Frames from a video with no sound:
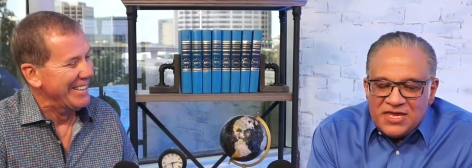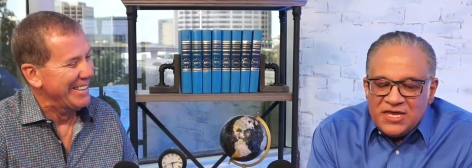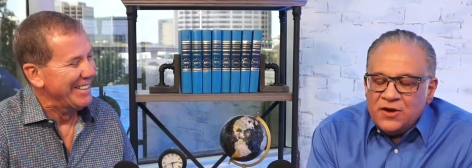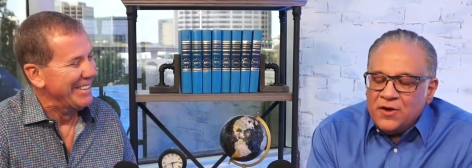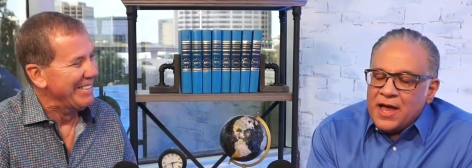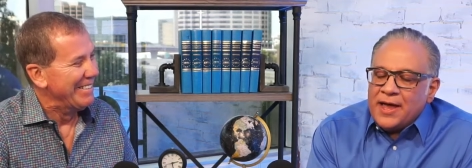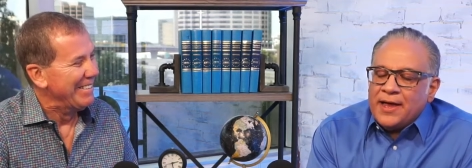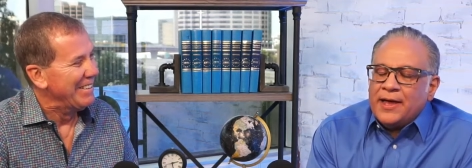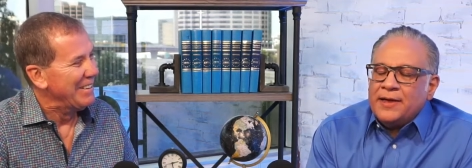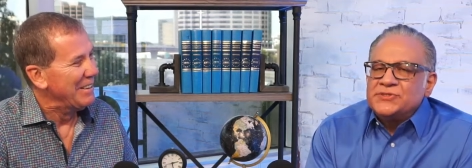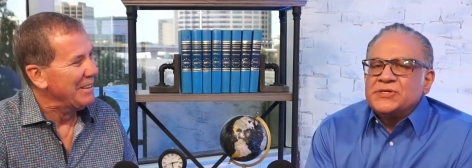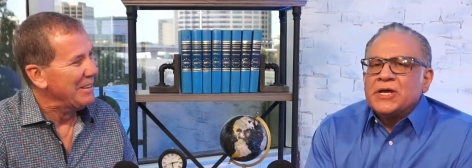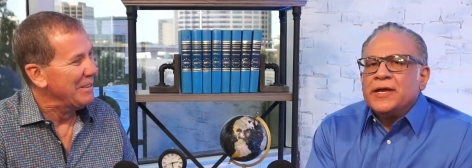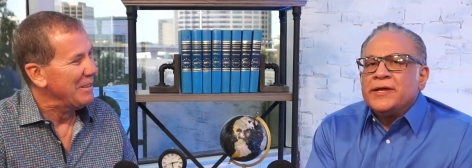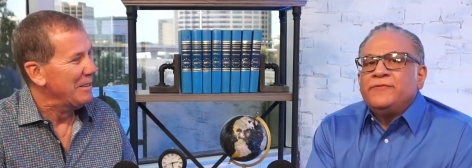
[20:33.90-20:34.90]
Speaker 1: you know, I, I, was
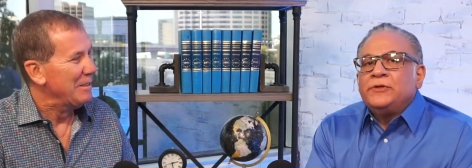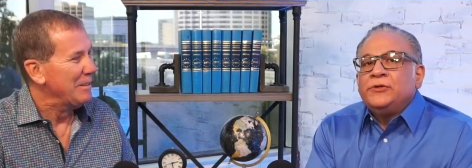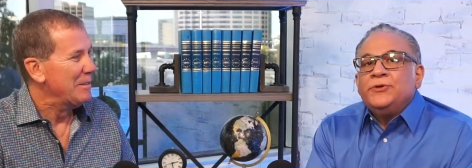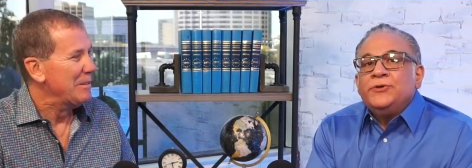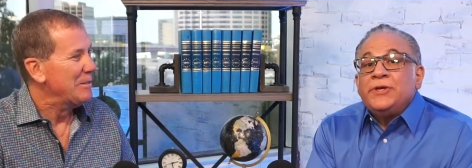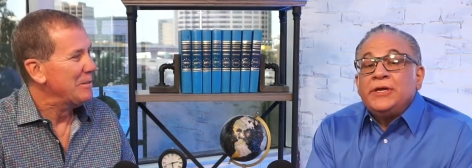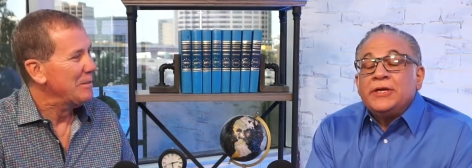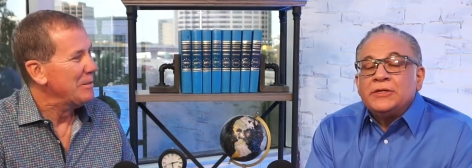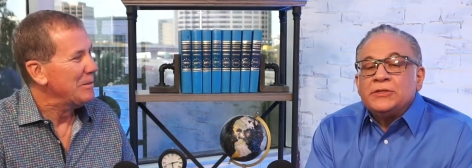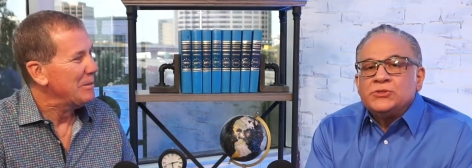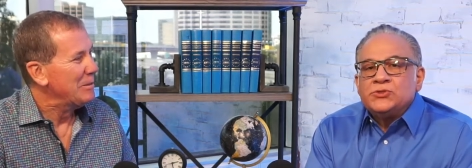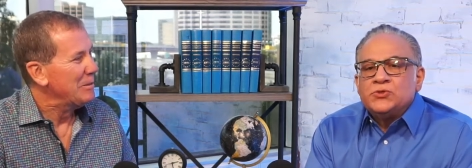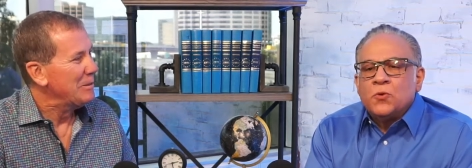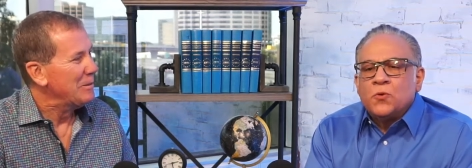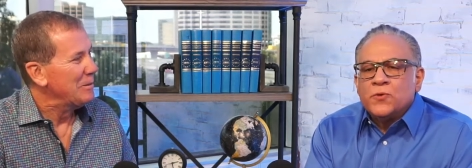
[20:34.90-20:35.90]
kind of alluding
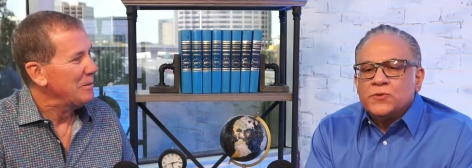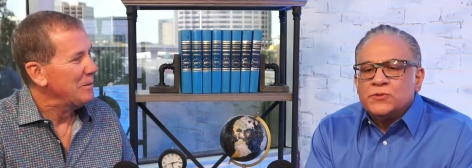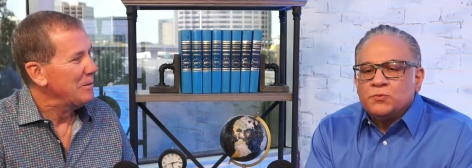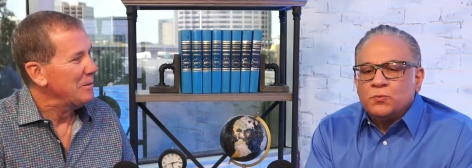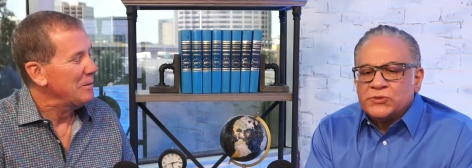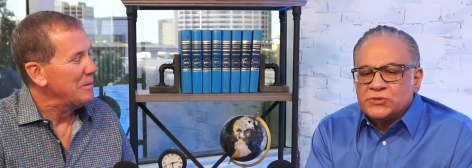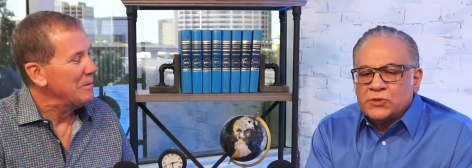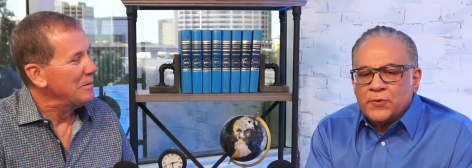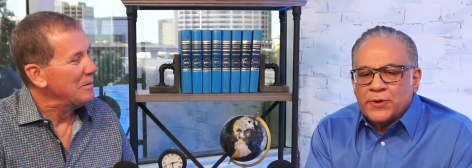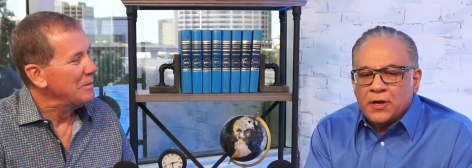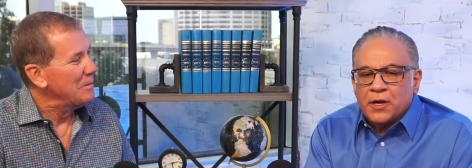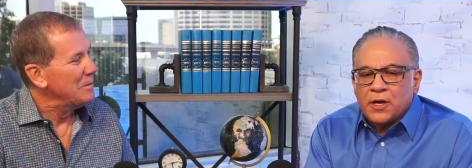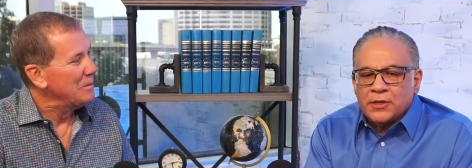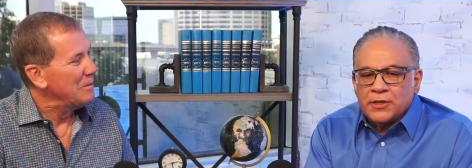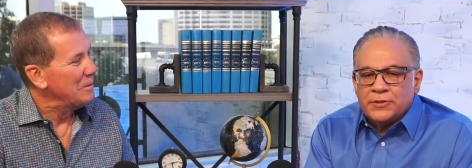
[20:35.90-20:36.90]
towards what's going
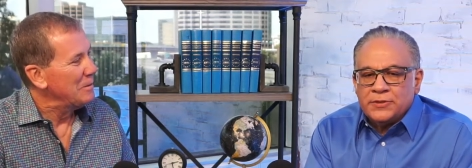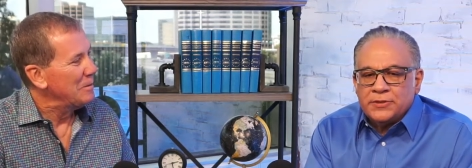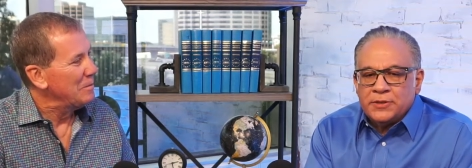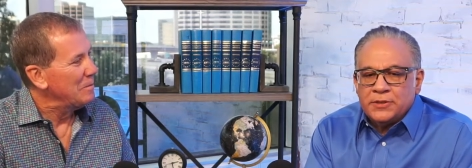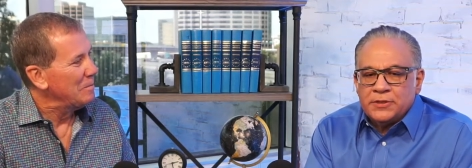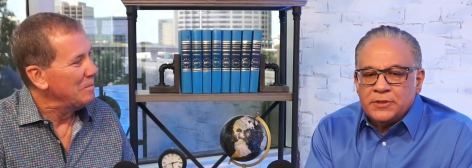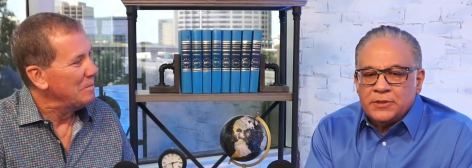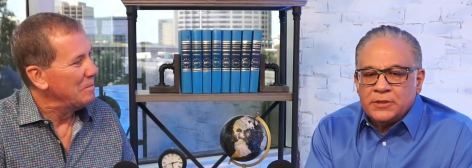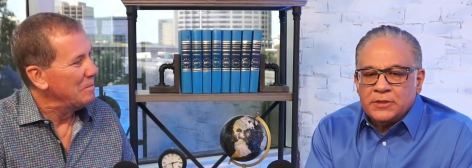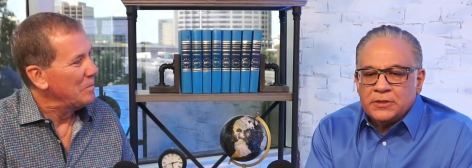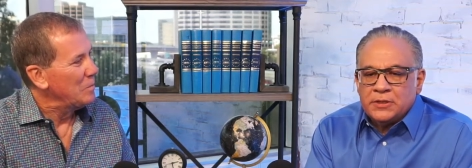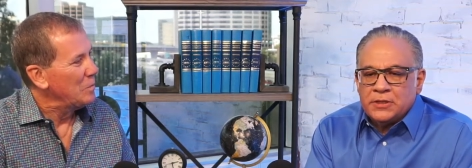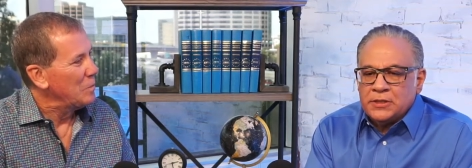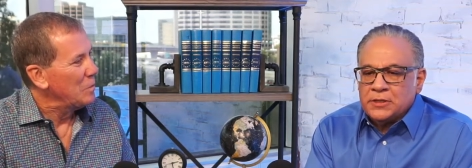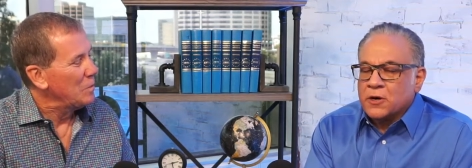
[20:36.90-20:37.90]
on in,
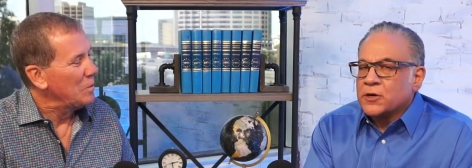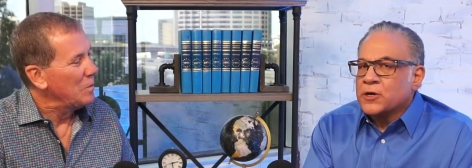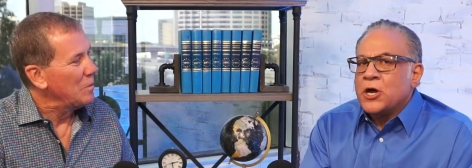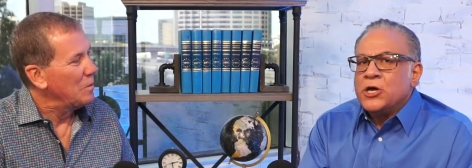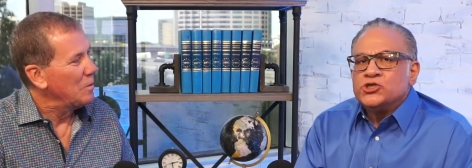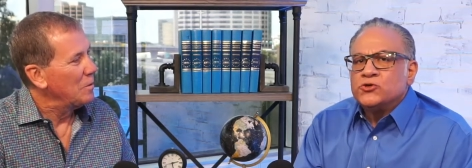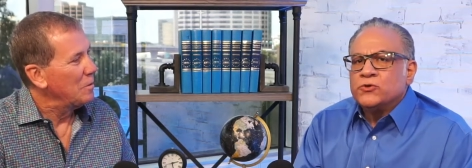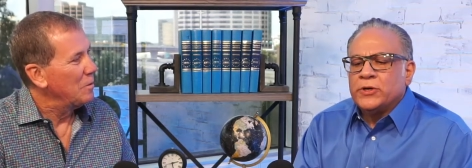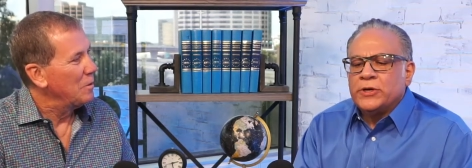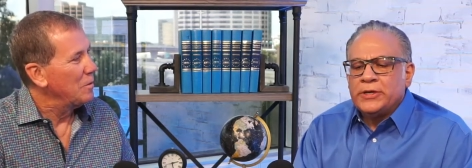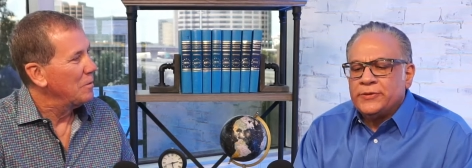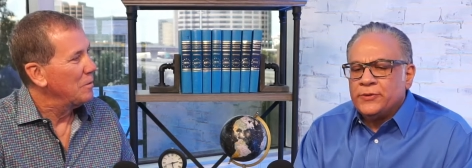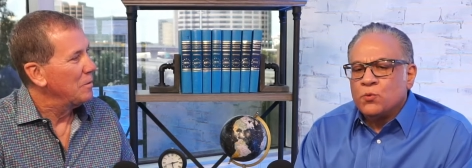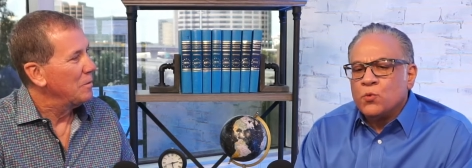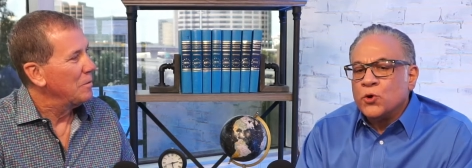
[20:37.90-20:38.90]
in, in our country
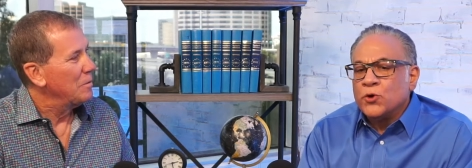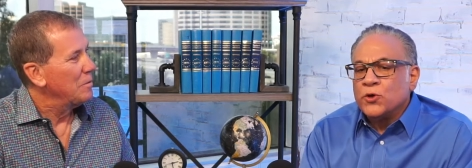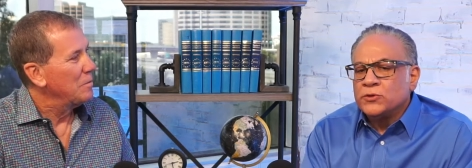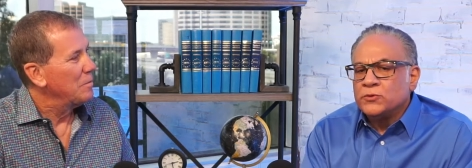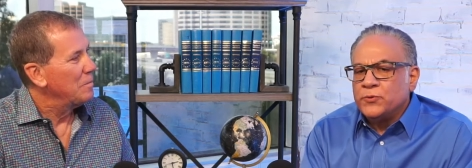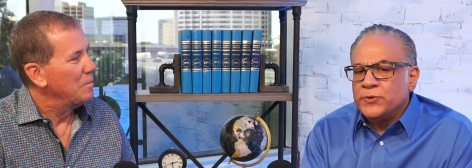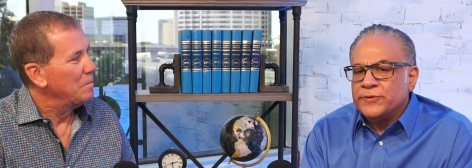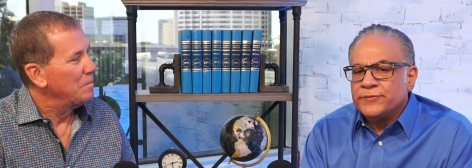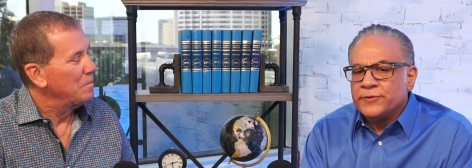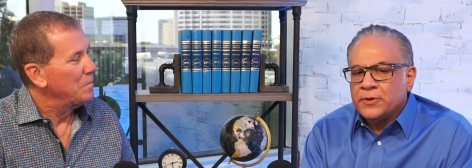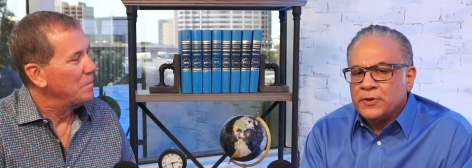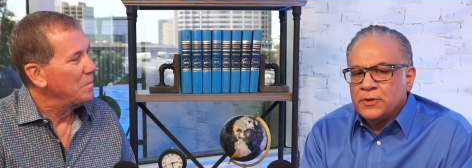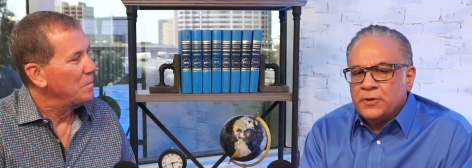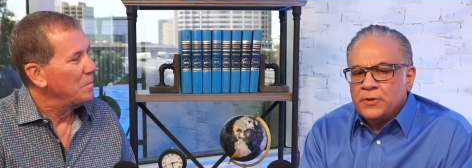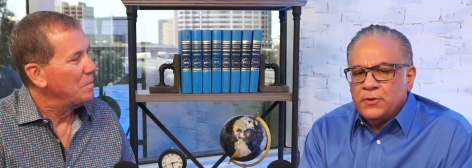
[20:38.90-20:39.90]
and the world with
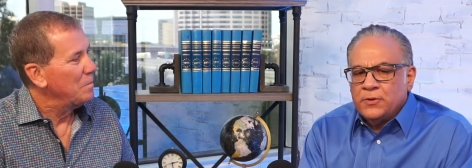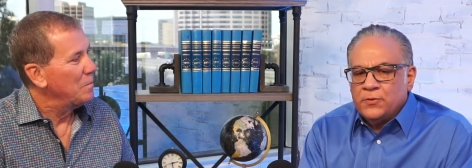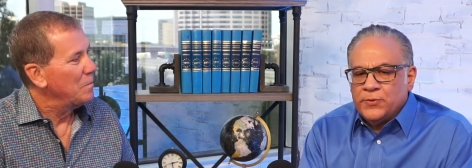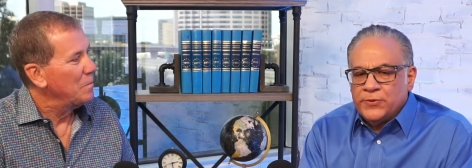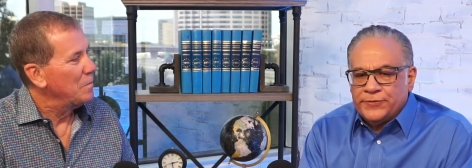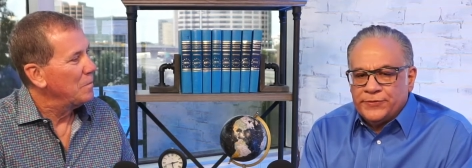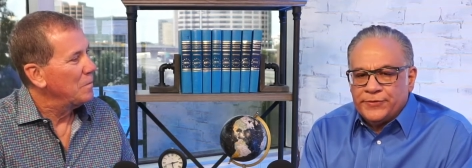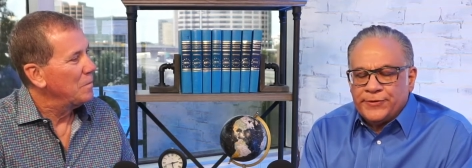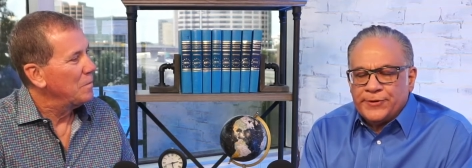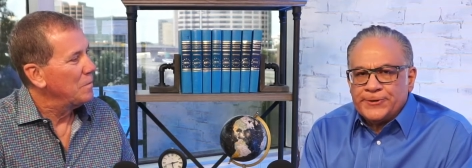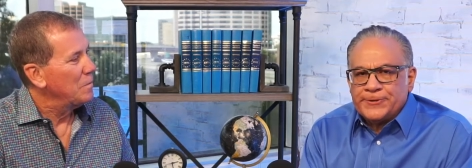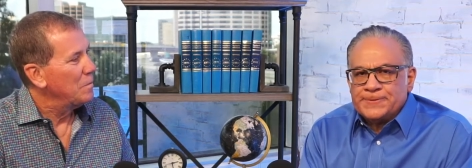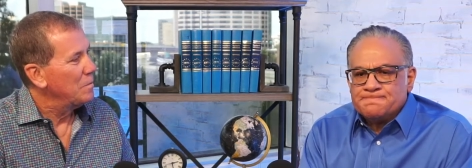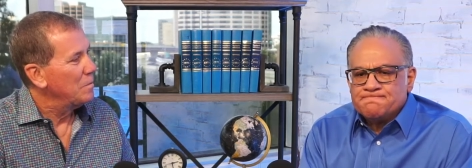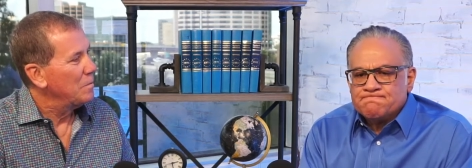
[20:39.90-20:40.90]
with
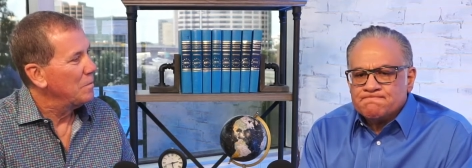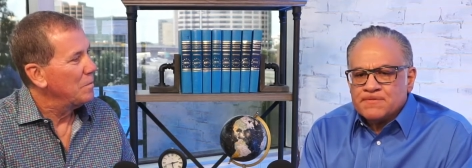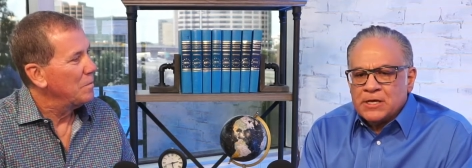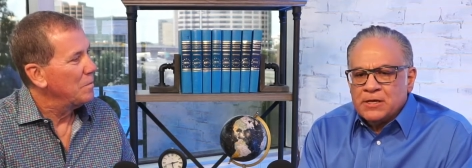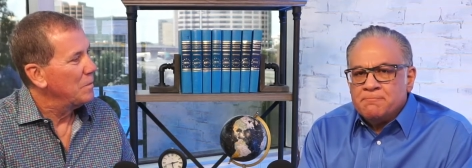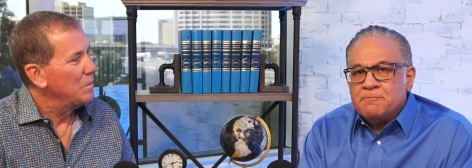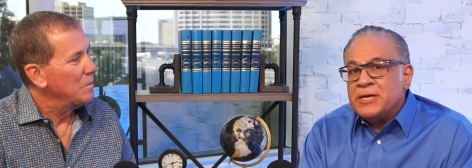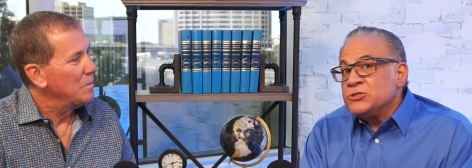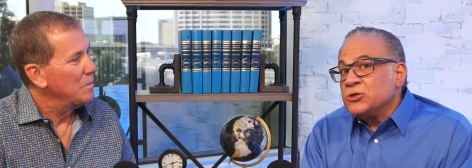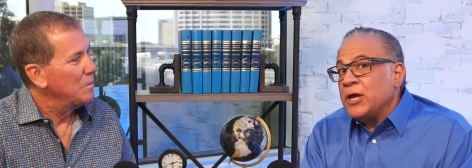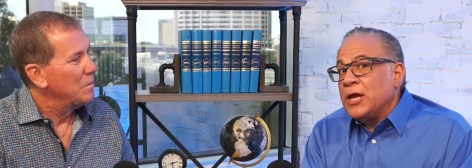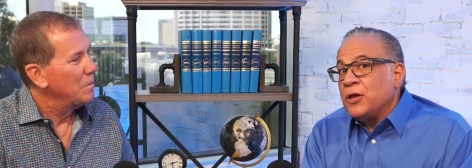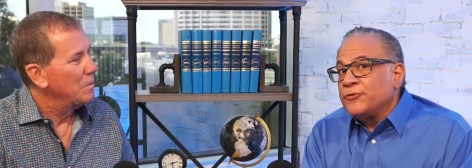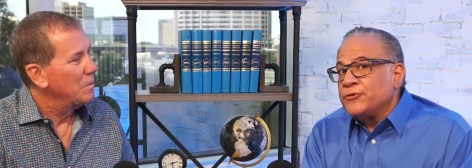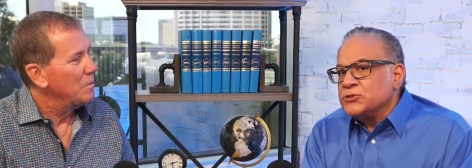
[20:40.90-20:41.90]
um, mental
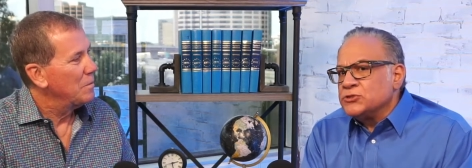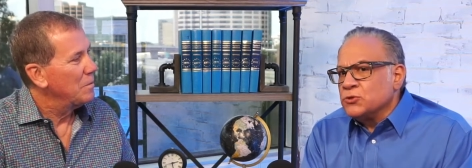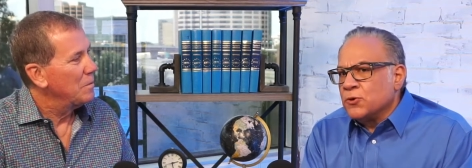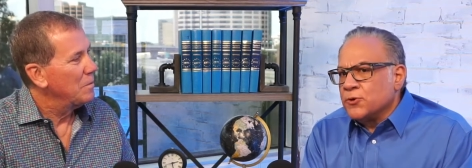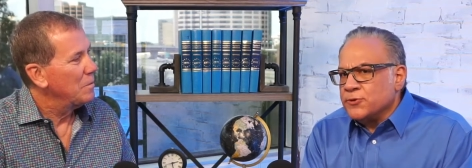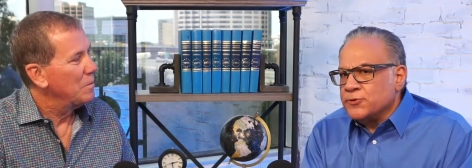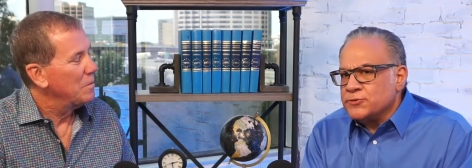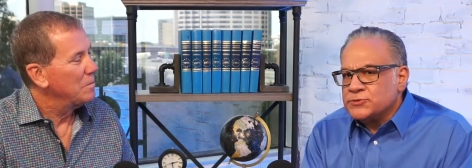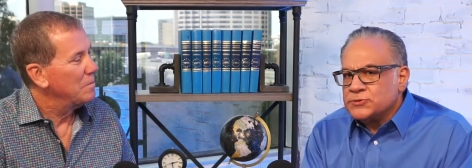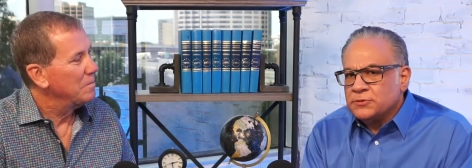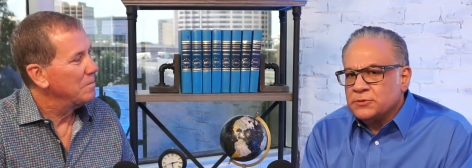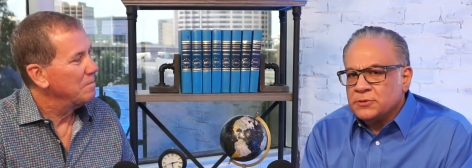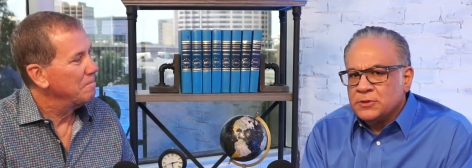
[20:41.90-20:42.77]
health disorders,